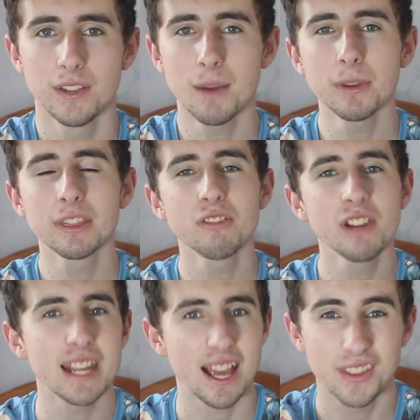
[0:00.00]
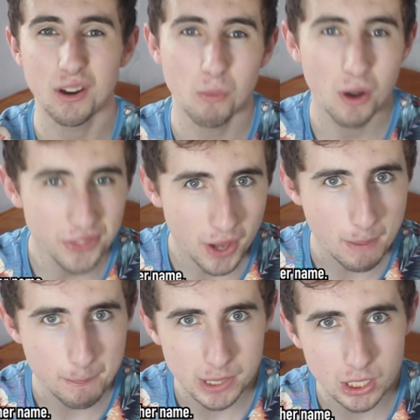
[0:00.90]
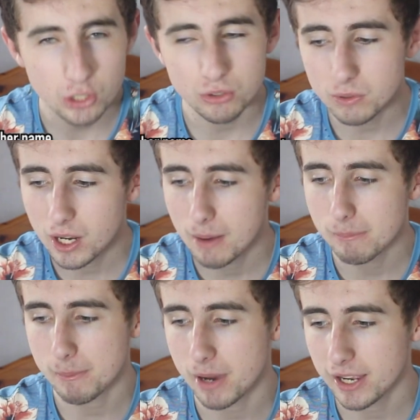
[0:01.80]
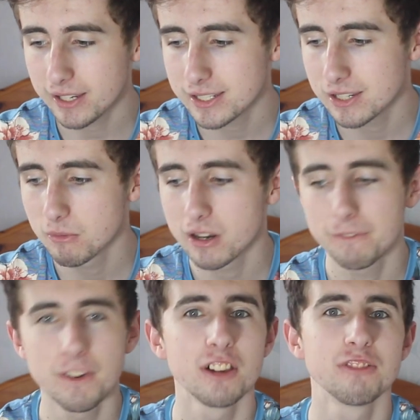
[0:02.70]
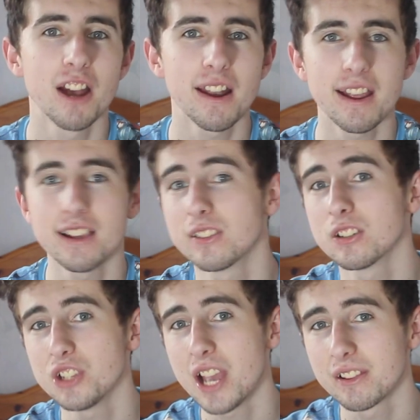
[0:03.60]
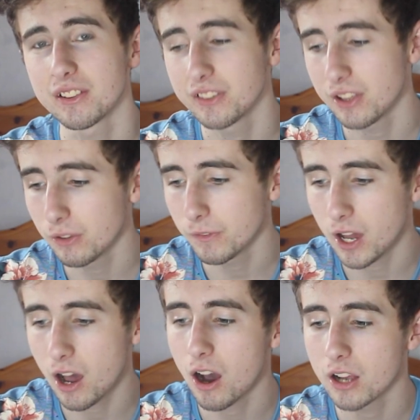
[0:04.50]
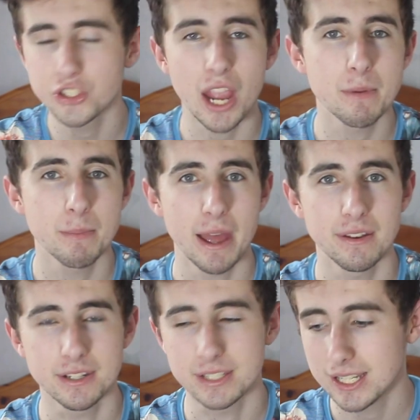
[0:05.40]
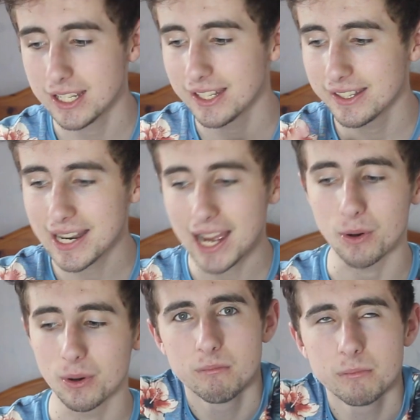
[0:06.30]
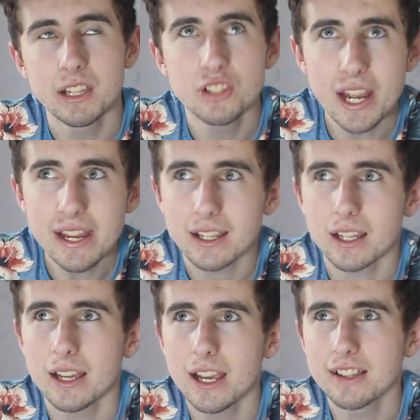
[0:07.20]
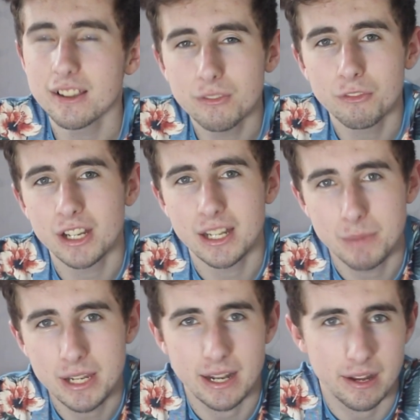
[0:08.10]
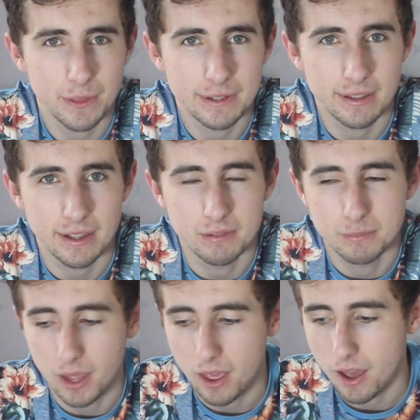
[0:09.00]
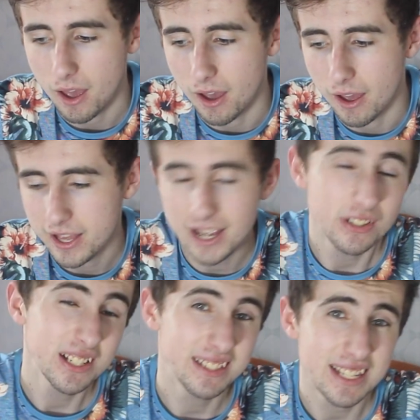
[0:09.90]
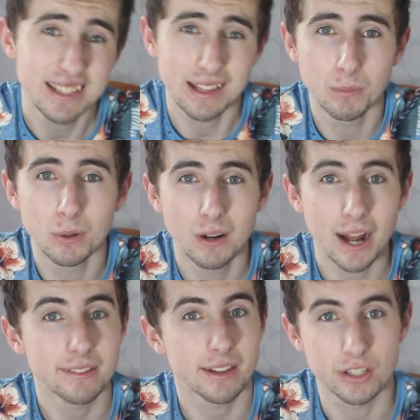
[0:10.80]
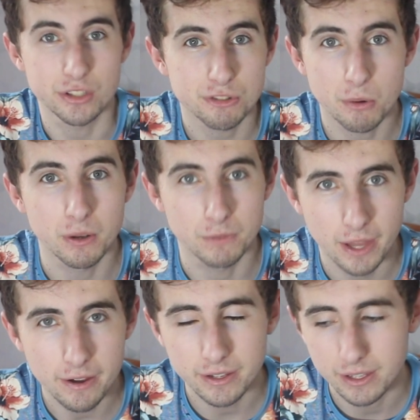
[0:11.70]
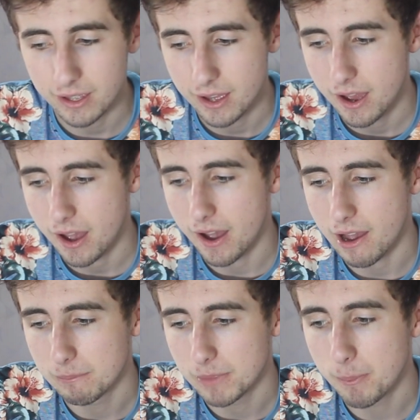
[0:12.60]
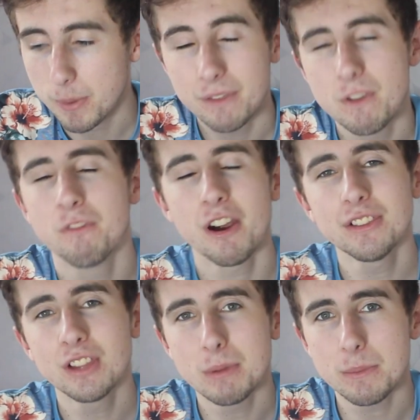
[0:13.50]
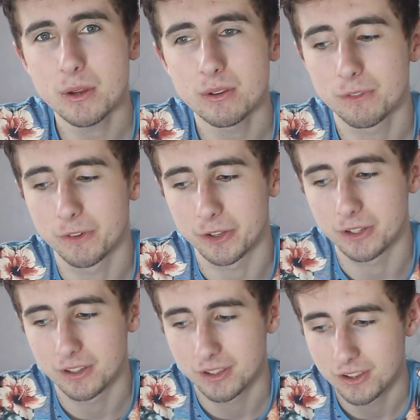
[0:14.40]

Number three, and the one that blew my mind when I first read it, is that she has a silver heart-shaped pendant. Now, to Jake, it doesn't really mean anything to him. Uh, he actually sees it more as like a stroke of luck. Um, but if you've read To Be Beautiful,